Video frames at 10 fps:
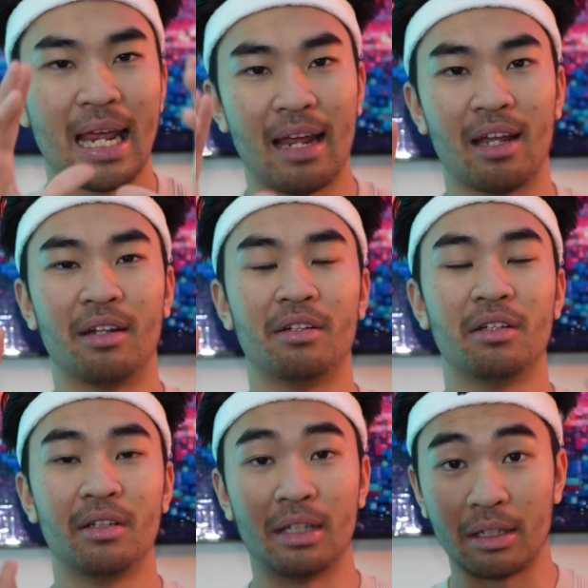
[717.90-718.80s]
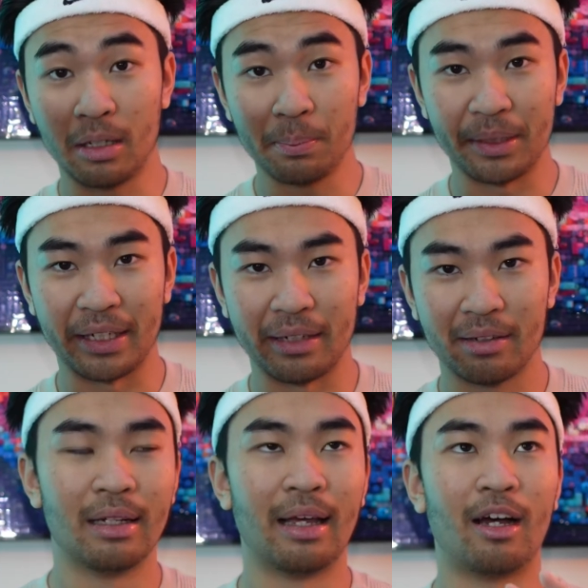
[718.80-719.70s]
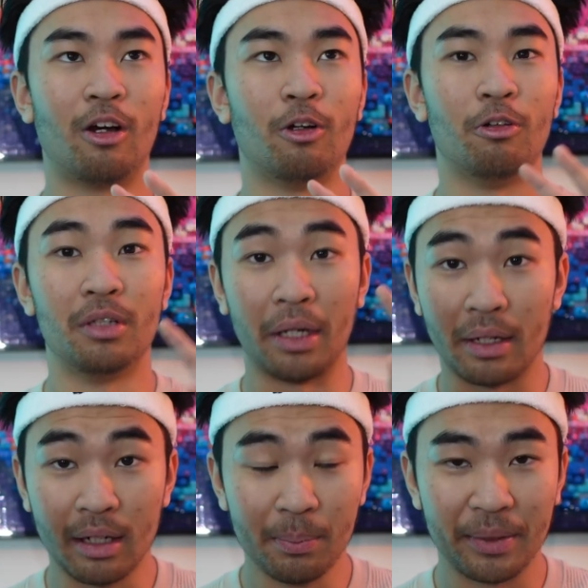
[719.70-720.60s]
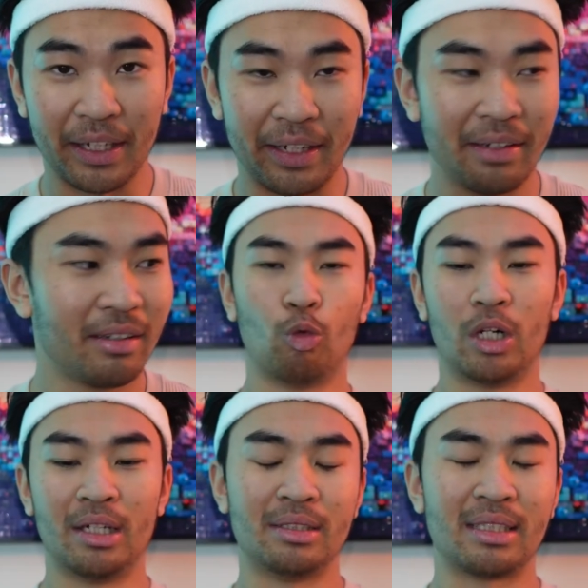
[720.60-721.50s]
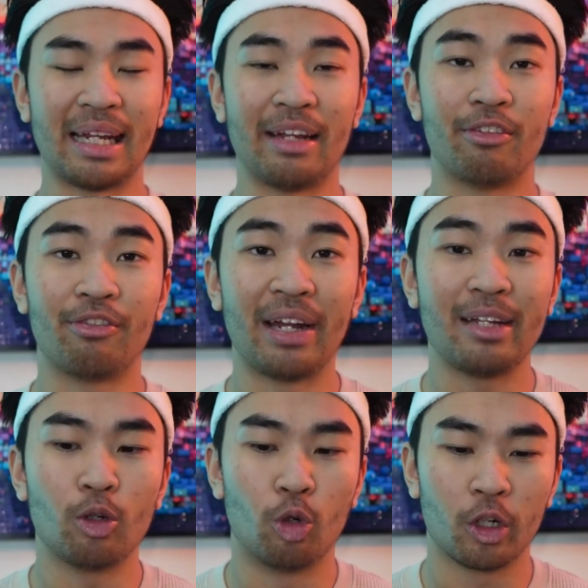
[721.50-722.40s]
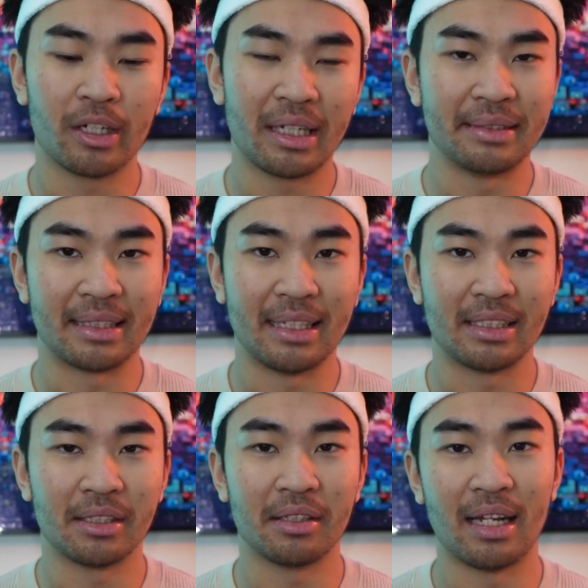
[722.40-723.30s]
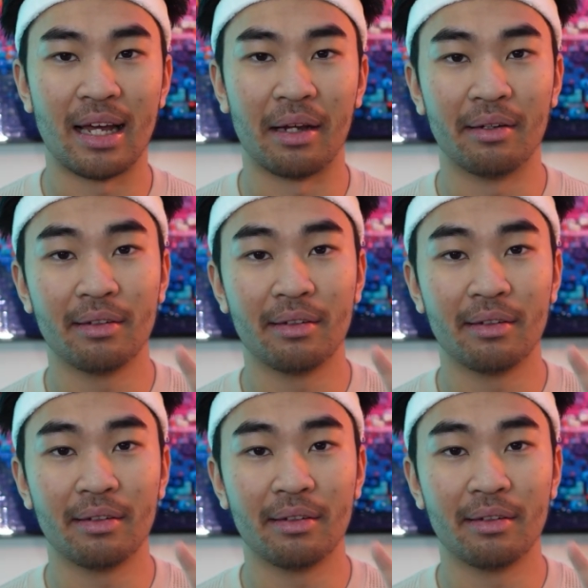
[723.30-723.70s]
and the company. Now, the company was a fake organization that